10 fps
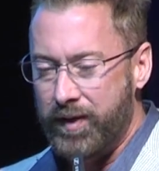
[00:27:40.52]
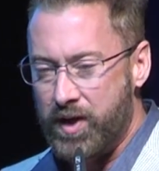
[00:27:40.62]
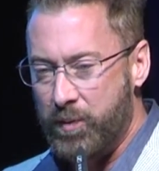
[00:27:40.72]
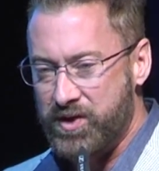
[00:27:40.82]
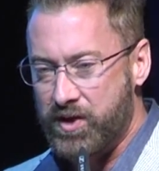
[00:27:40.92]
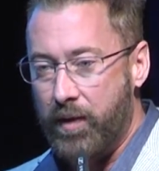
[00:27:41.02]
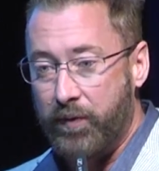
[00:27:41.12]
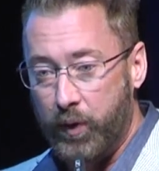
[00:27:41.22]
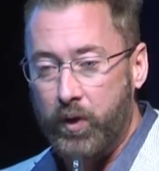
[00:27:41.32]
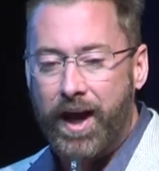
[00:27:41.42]
Poverty's almost
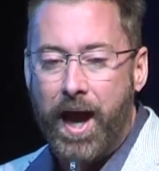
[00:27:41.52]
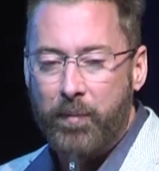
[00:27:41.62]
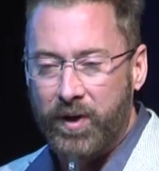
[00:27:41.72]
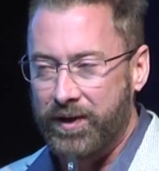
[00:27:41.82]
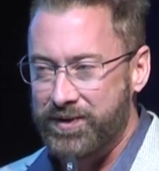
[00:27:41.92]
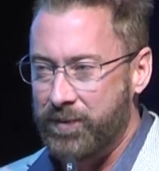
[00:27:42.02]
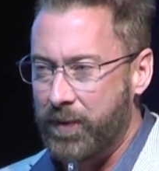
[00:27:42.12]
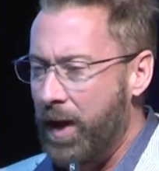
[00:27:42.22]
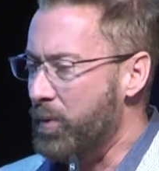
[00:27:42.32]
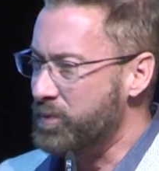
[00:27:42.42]
stopped through
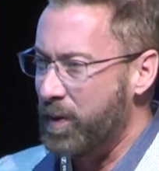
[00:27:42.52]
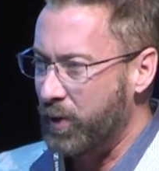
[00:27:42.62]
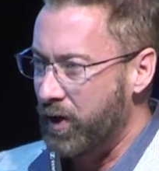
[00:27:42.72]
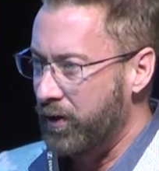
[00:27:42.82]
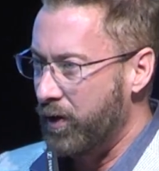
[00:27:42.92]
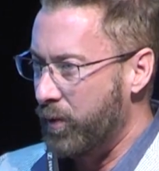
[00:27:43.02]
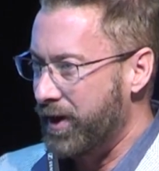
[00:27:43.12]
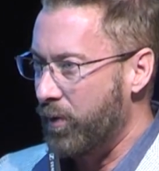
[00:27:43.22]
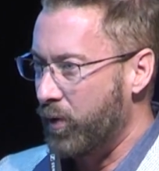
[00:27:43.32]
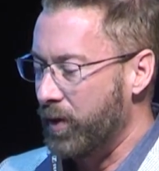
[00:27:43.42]
capitalism, and most people don't
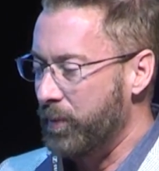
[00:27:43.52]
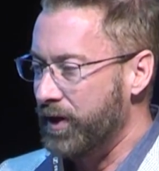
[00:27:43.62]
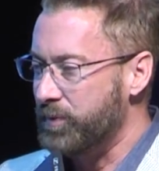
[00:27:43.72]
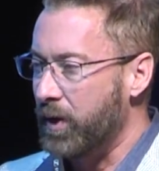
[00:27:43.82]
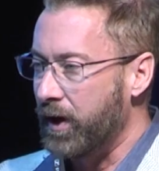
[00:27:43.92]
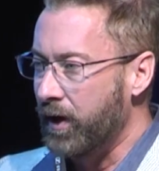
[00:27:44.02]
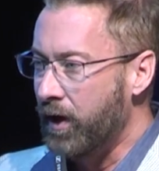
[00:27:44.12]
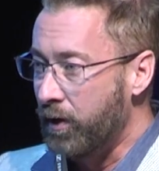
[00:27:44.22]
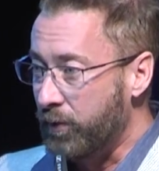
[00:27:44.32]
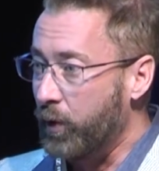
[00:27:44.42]
know what that word means,
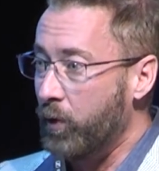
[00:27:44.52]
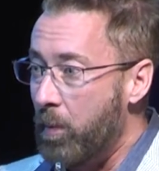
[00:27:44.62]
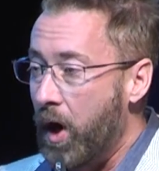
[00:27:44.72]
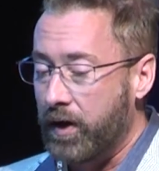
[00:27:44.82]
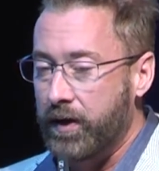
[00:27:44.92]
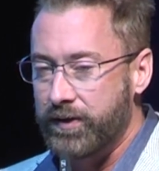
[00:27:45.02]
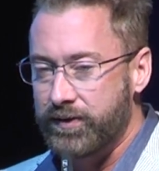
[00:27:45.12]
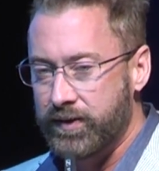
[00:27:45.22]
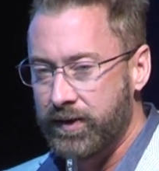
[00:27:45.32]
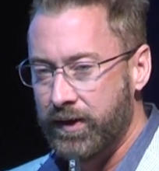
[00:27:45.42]
but through
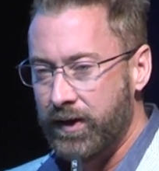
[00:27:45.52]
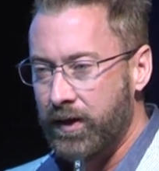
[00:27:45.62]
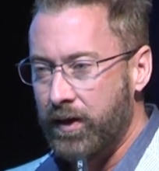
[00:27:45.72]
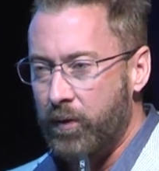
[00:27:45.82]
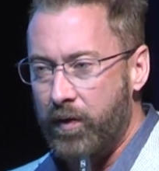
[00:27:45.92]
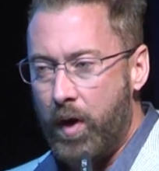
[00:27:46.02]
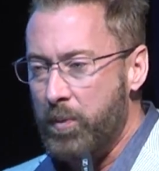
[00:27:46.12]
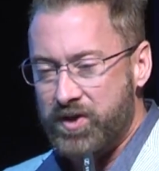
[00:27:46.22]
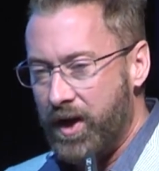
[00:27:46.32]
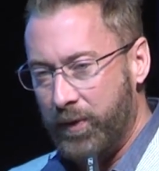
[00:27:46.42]
markets.
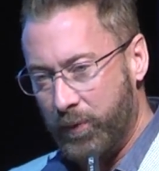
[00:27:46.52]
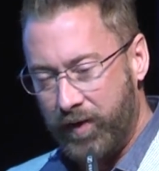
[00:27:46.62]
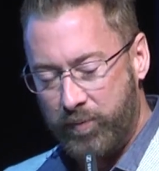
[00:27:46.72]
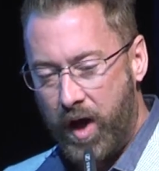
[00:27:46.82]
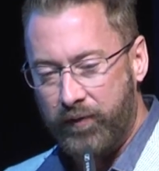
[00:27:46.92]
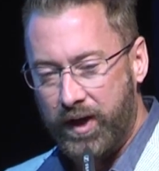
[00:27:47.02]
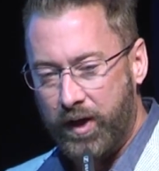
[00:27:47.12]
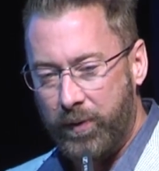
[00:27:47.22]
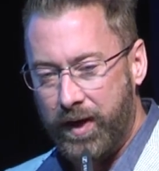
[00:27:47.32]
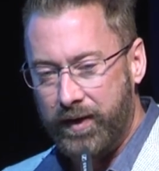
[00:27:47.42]
We've almost gotten rid of
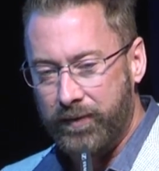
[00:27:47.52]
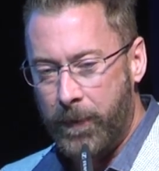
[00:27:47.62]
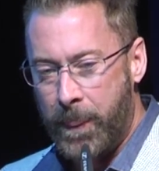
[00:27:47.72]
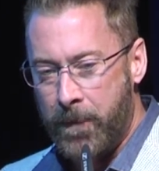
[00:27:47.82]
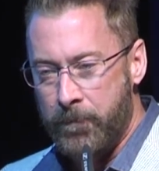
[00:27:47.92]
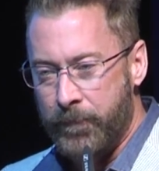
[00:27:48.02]
poverty already.